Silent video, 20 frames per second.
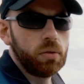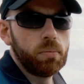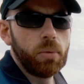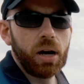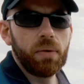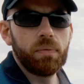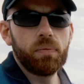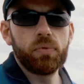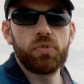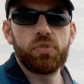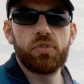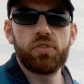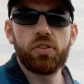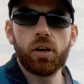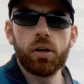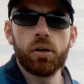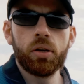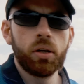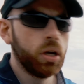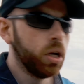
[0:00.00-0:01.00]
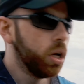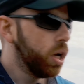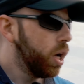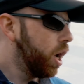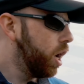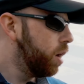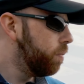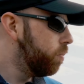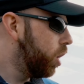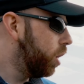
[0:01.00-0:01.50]
months, so
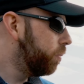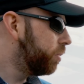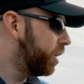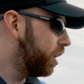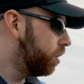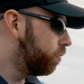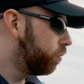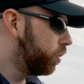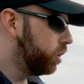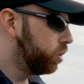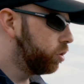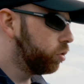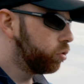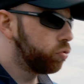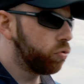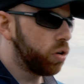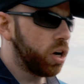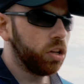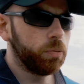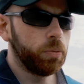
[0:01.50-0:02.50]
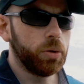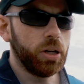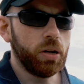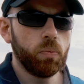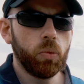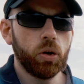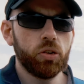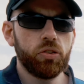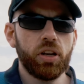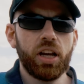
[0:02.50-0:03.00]
I'm getting a really good grasp on it.
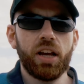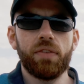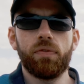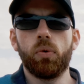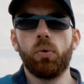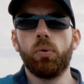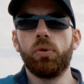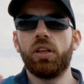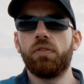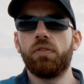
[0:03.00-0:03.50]
And once I have all the